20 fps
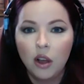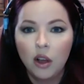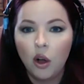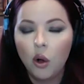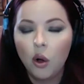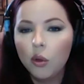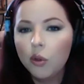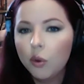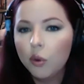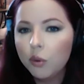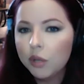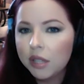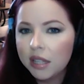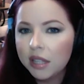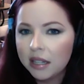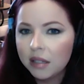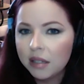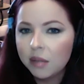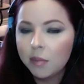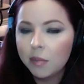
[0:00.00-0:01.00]
All those
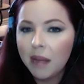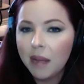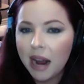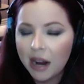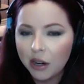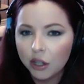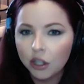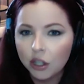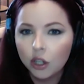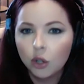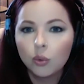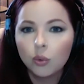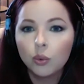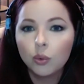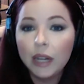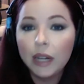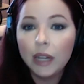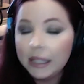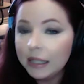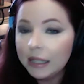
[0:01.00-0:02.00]
things matter
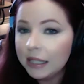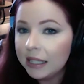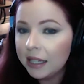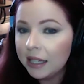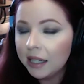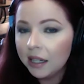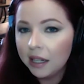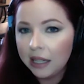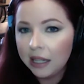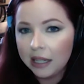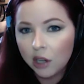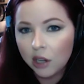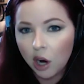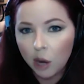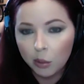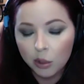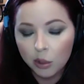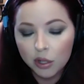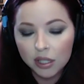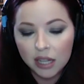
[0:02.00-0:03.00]
greatly in an
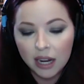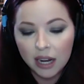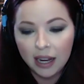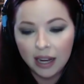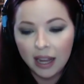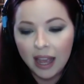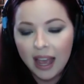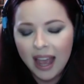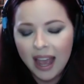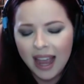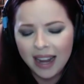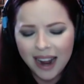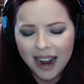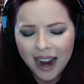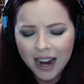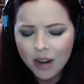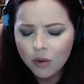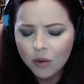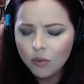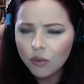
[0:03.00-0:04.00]
e-commerce setting. And
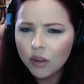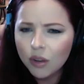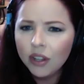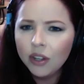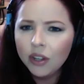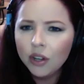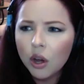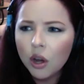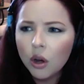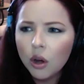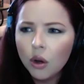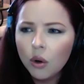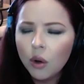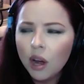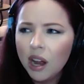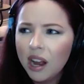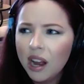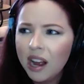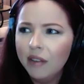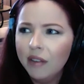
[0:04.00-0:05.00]
I don't really know
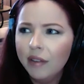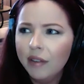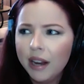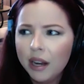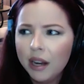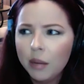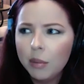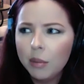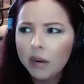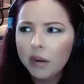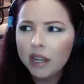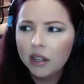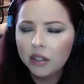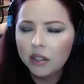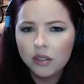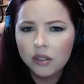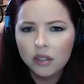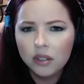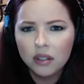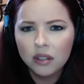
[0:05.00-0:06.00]
of anybody
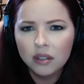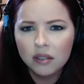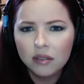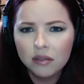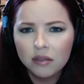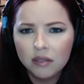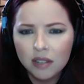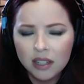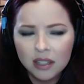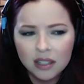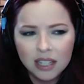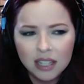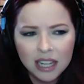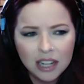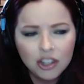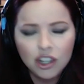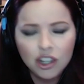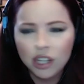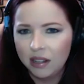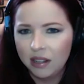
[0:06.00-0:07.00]
else
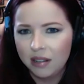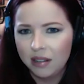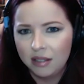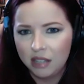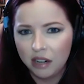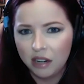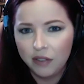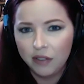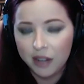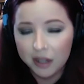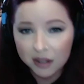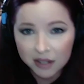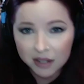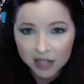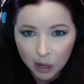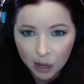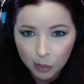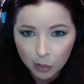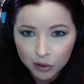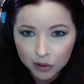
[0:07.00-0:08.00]
teaching this stuff in
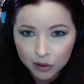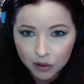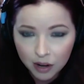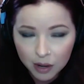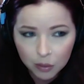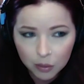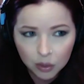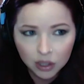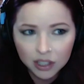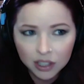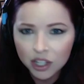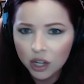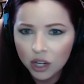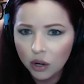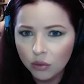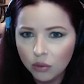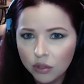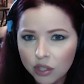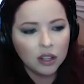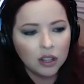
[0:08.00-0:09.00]
depth. I really
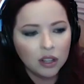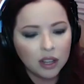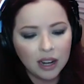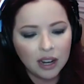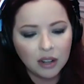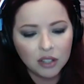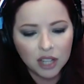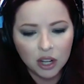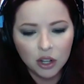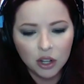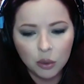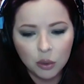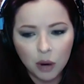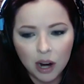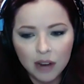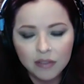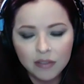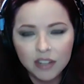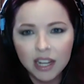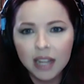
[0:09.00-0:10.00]
don't. And I'll tell you,
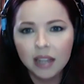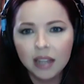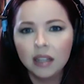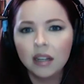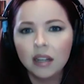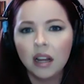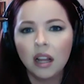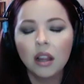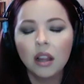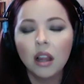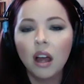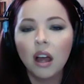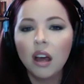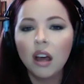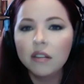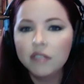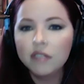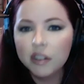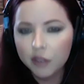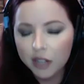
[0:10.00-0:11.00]
I've taken a lot
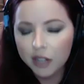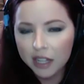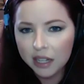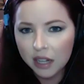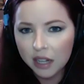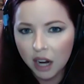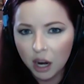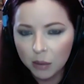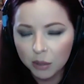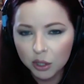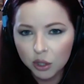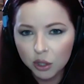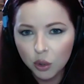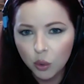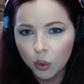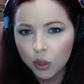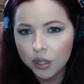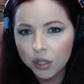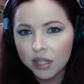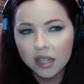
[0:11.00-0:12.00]
of different e-commerce
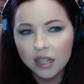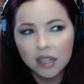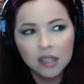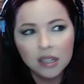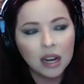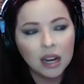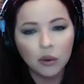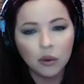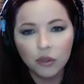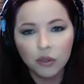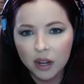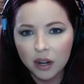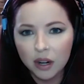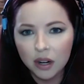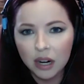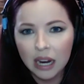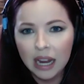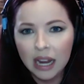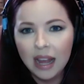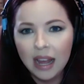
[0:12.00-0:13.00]
courses out
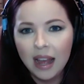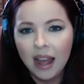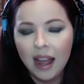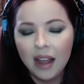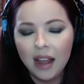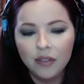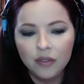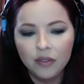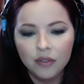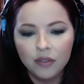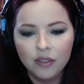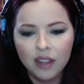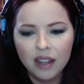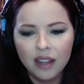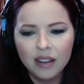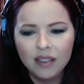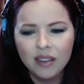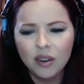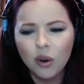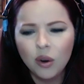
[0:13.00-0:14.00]
there, and
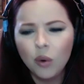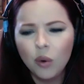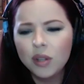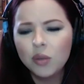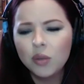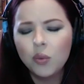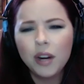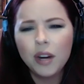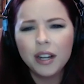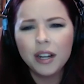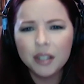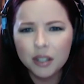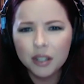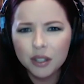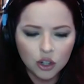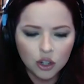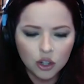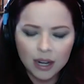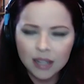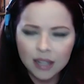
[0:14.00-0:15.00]
then they're always
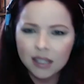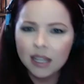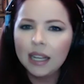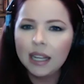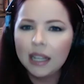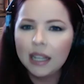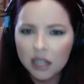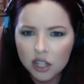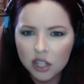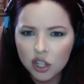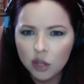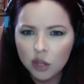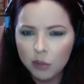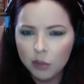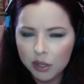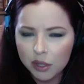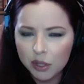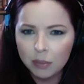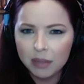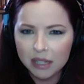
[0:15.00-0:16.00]
weird. Translating it into the
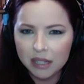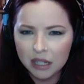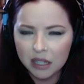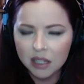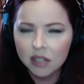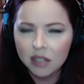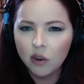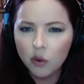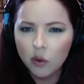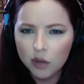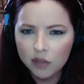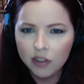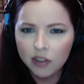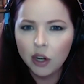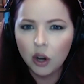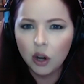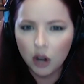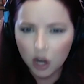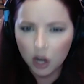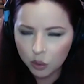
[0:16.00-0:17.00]
music business is always a
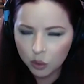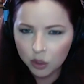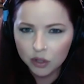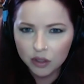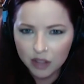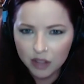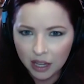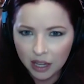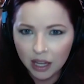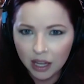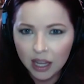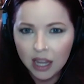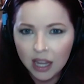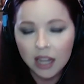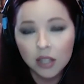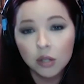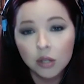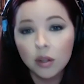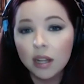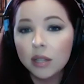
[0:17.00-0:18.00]
very awkward thing.
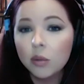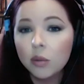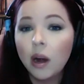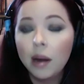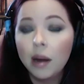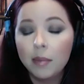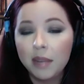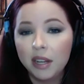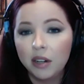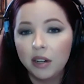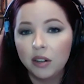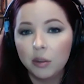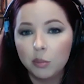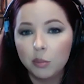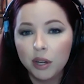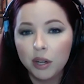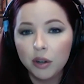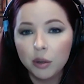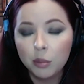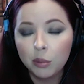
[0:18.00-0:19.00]
So that's why I'm here. I'm
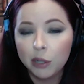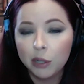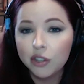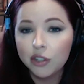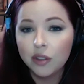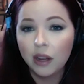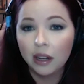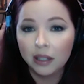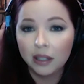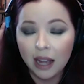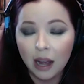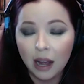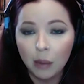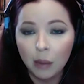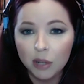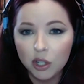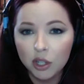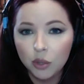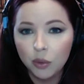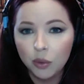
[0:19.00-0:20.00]
here to bridge that
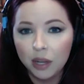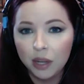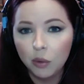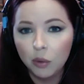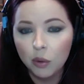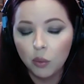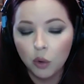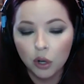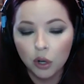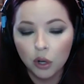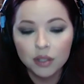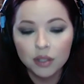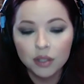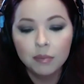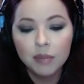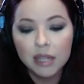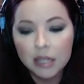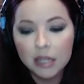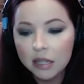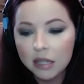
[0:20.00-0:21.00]
gap between what works in
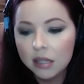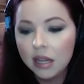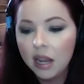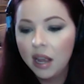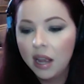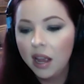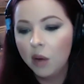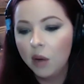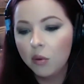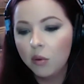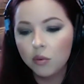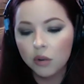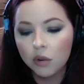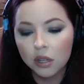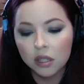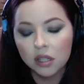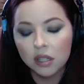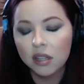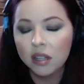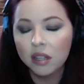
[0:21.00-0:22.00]
business and what
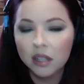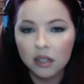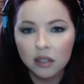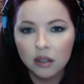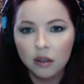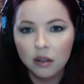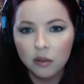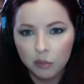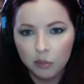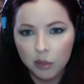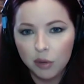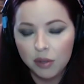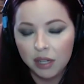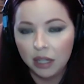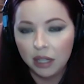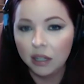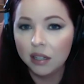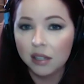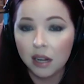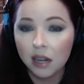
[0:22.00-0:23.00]
works in
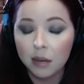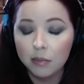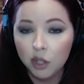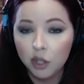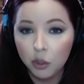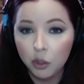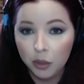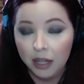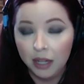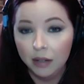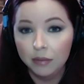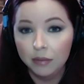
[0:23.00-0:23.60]
music, because I'm doing it.